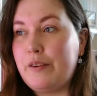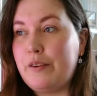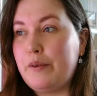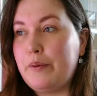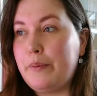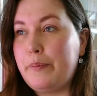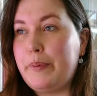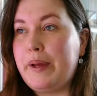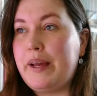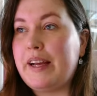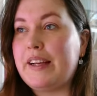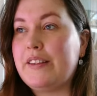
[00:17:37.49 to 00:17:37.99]

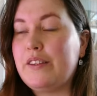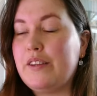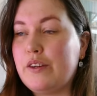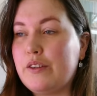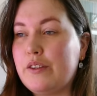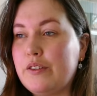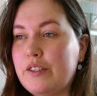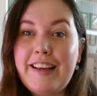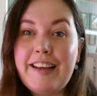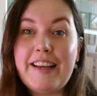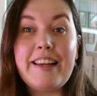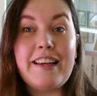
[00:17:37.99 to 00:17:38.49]
will pack
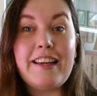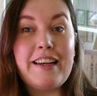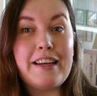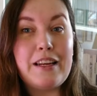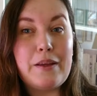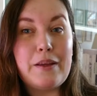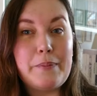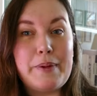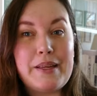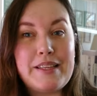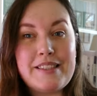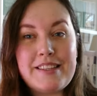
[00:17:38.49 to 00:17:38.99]
those in a
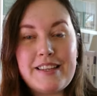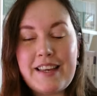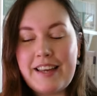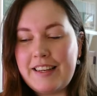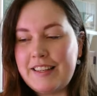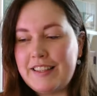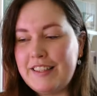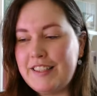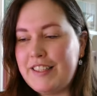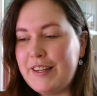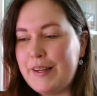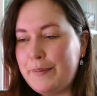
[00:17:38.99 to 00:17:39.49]
little bit
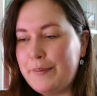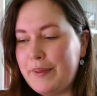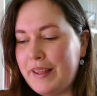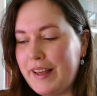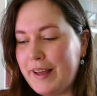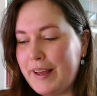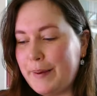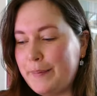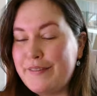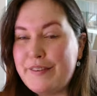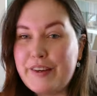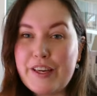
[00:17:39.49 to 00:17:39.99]
and ship
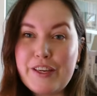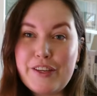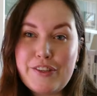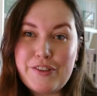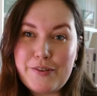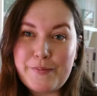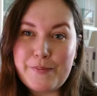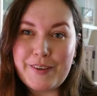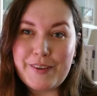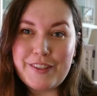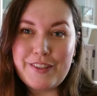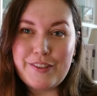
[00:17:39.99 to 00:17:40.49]
them. Thank you
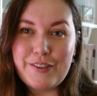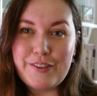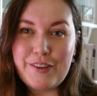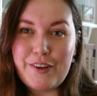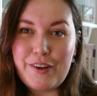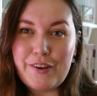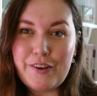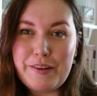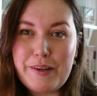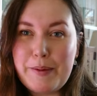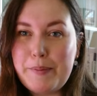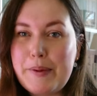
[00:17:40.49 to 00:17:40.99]
so much to the
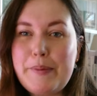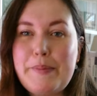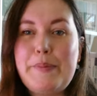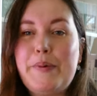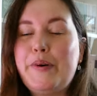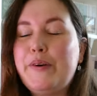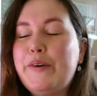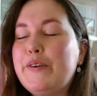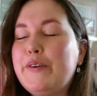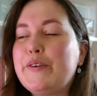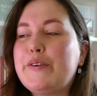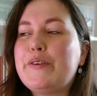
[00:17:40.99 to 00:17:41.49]
lovely
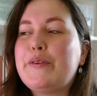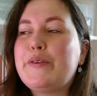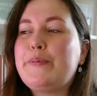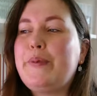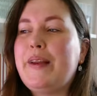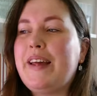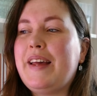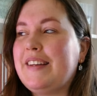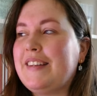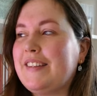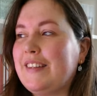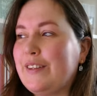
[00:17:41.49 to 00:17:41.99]
people who
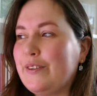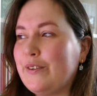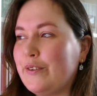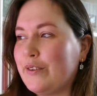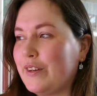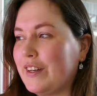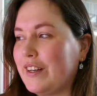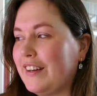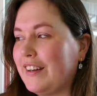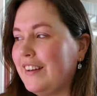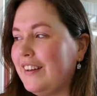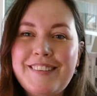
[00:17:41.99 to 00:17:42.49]
placed an
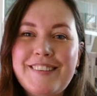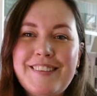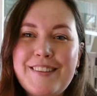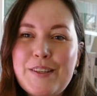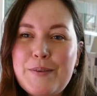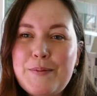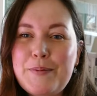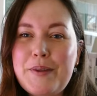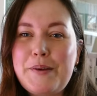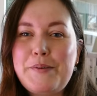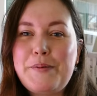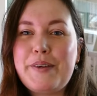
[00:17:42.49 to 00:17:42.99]
order.
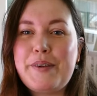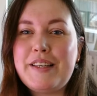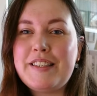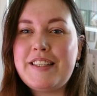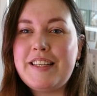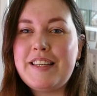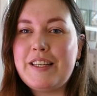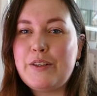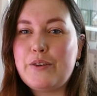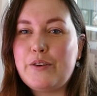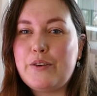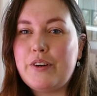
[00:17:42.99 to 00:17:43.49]
Sometimes when I
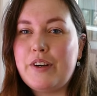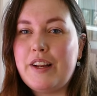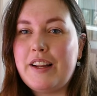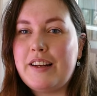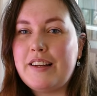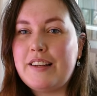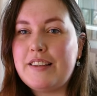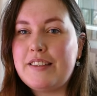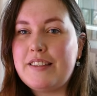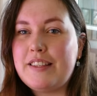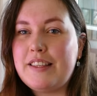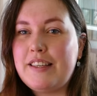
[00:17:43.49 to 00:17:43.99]
see an order
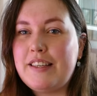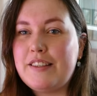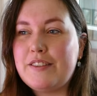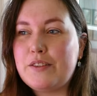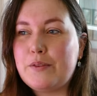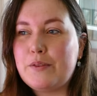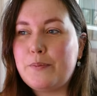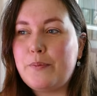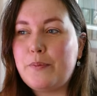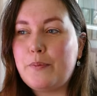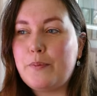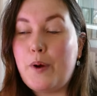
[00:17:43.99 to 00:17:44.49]
and I see
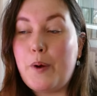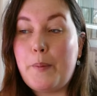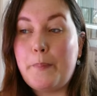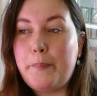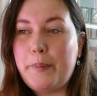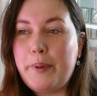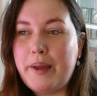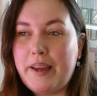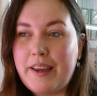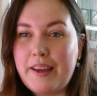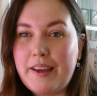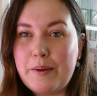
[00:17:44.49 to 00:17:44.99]
someone
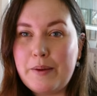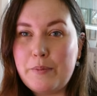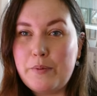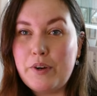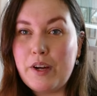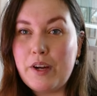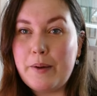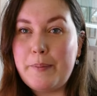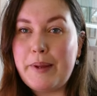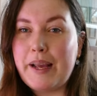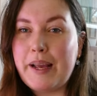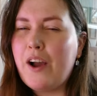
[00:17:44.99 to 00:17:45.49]
picking a
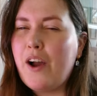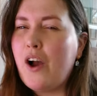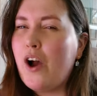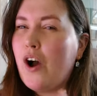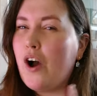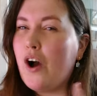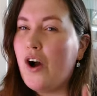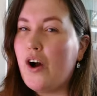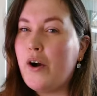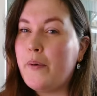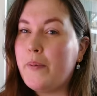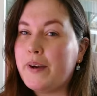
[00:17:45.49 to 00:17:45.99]
book, I'm like,
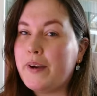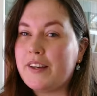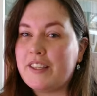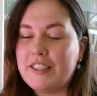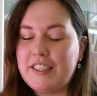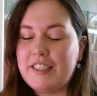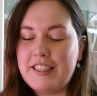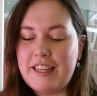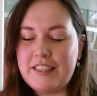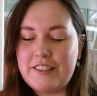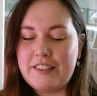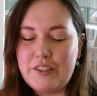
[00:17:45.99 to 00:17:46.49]
oh my
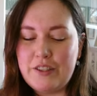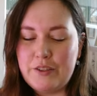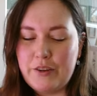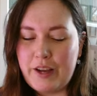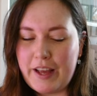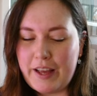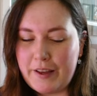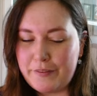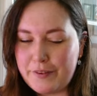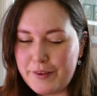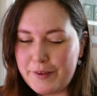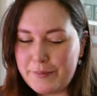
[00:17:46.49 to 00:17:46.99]
gosh, yes, you
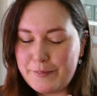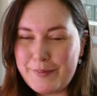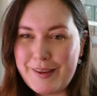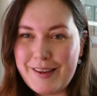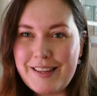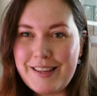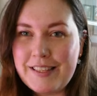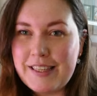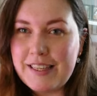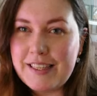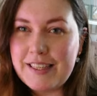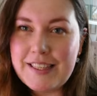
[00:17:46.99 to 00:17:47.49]
have
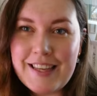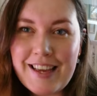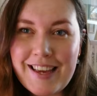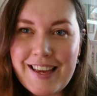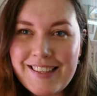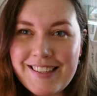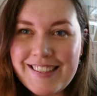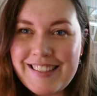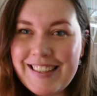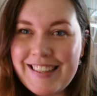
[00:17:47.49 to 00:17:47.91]
amazing taste.